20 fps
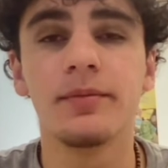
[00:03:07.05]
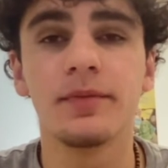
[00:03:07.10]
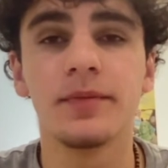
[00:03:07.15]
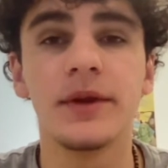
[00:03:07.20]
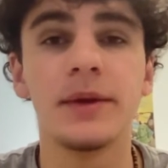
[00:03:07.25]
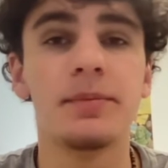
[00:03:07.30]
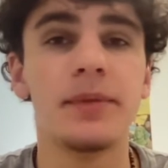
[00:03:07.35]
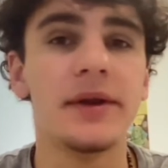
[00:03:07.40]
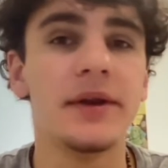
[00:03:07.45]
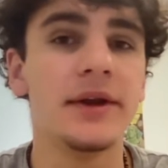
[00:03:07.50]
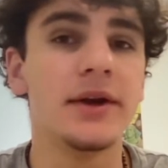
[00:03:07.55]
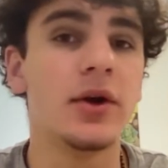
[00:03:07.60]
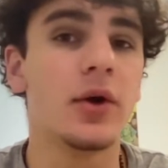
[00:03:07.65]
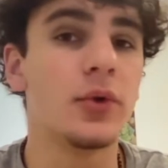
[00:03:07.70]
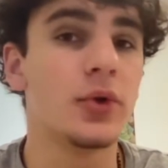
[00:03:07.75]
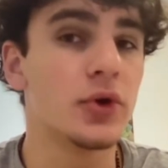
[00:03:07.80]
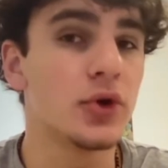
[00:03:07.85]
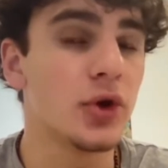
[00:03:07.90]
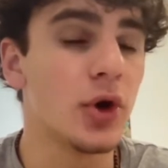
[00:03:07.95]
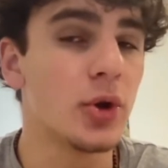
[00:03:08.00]
depending on
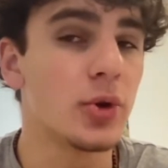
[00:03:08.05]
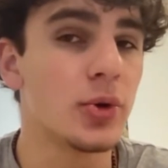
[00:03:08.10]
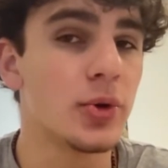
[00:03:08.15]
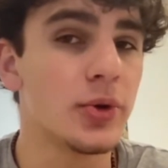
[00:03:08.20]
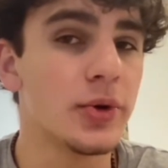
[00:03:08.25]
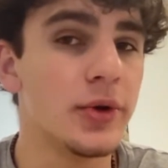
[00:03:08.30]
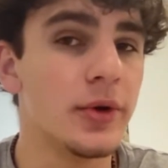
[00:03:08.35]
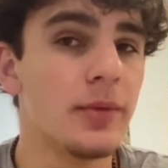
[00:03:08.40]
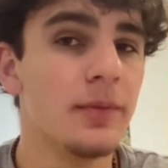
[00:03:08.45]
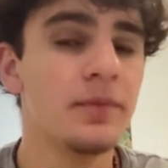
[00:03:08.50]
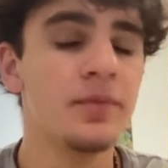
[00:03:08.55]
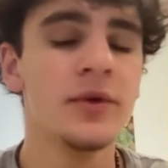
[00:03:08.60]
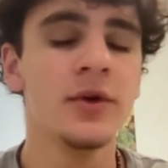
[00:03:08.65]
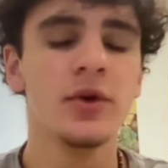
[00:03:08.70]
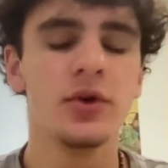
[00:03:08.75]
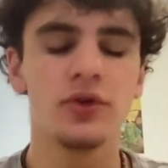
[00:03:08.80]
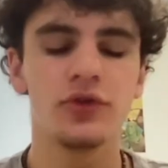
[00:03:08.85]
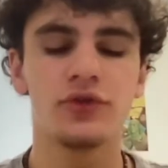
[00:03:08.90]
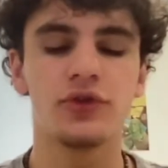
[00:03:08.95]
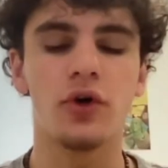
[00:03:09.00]
the color,
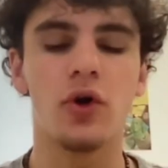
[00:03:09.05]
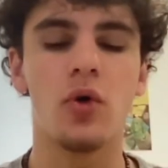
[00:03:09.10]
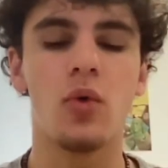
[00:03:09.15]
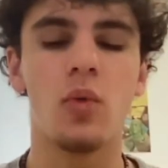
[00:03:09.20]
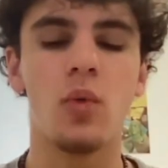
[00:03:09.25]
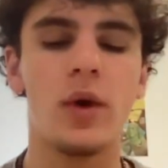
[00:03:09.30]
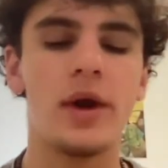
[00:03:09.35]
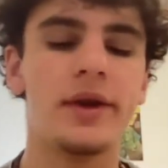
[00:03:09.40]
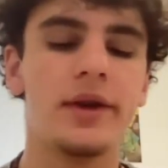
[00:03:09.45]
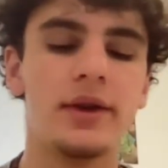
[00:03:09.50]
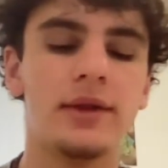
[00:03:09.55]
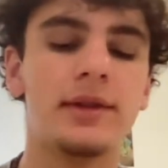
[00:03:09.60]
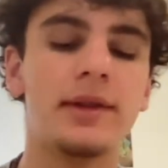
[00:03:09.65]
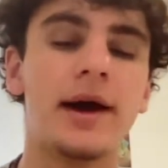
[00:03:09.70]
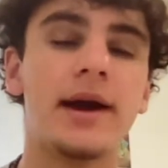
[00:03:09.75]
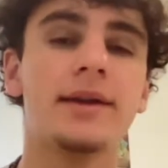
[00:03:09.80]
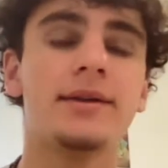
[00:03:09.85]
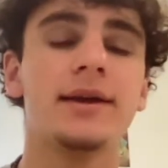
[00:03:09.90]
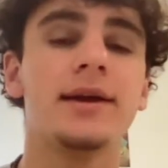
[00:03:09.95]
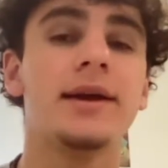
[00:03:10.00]
So when
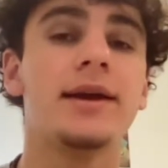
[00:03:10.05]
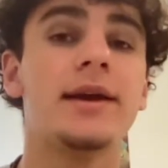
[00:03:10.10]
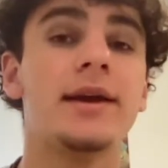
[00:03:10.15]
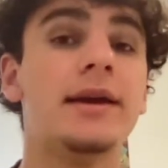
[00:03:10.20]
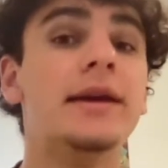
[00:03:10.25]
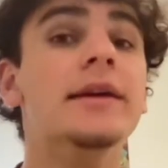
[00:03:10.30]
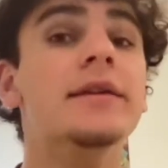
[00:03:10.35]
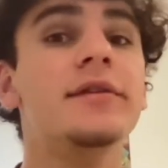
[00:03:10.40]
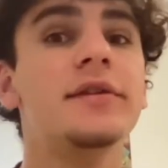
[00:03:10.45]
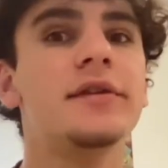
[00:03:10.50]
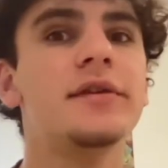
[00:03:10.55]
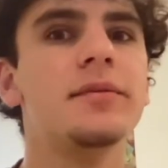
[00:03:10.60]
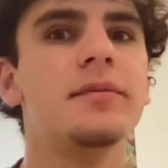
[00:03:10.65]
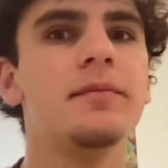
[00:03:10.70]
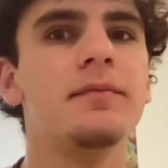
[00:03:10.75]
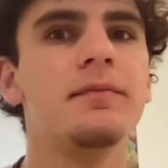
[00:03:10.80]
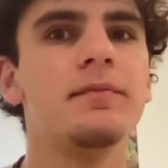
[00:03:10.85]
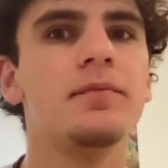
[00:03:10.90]
light hits,